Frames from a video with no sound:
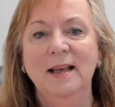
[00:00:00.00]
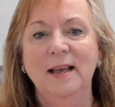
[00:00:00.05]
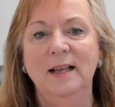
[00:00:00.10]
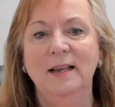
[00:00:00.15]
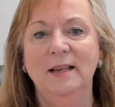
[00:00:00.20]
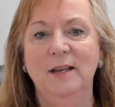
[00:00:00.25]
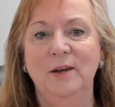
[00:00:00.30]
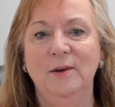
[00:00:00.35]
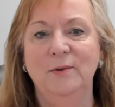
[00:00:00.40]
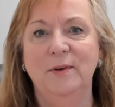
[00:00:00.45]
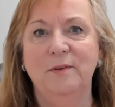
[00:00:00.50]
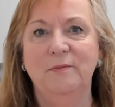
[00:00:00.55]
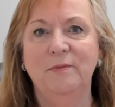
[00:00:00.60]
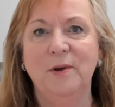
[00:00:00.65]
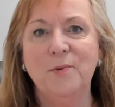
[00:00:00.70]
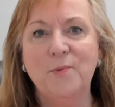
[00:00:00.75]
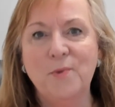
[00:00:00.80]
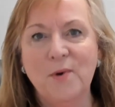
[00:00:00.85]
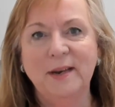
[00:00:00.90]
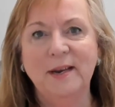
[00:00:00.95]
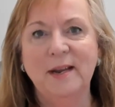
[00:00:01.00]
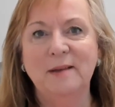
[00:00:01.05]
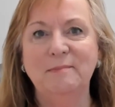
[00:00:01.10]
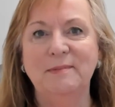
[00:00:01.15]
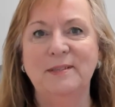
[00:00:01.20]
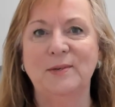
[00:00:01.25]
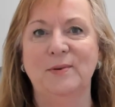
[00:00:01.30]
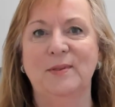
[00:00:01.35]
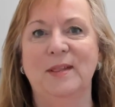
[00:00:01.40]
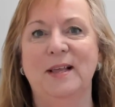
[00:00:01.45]
Hello, everyone. I'm
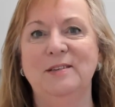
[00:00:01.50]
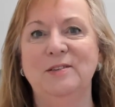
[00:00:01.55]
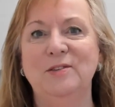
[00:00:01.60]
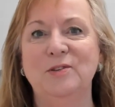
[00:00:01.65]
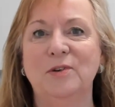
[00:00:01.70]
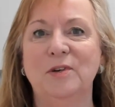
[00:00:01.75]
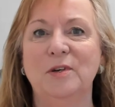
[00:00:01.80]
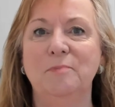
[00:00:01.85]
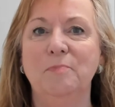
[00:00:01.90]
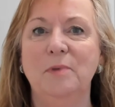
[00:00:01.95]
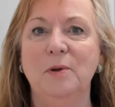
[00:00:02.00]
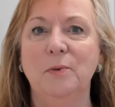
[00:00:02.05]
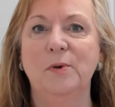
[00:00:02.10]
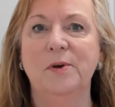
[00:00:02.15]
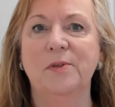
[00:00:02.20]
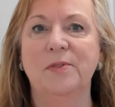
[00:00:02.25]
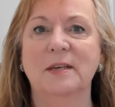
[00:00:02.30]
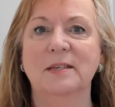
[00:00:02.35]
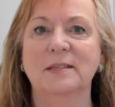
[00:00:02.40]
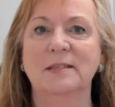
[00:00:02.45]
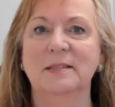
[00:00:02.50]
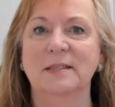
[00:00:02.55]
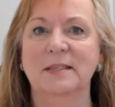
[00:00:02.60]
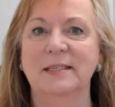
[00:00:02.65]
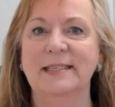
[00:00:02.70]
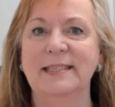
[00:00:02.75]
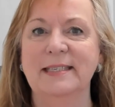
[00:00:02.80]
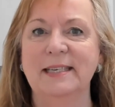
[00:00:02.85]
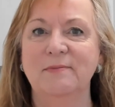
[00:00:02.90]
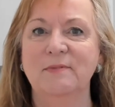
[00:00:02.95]
so glad you could be with us
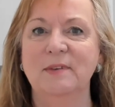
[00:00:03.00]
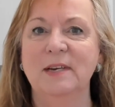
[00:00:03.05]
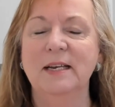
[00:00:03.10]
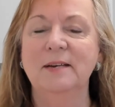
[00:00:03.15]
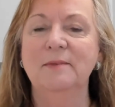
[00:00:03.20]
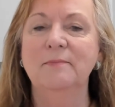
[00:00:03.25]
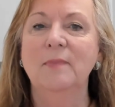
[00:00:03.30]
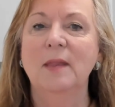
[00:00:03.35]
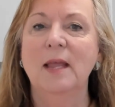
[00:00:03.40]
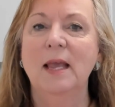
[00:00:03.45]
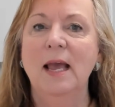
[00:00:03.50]
this evening.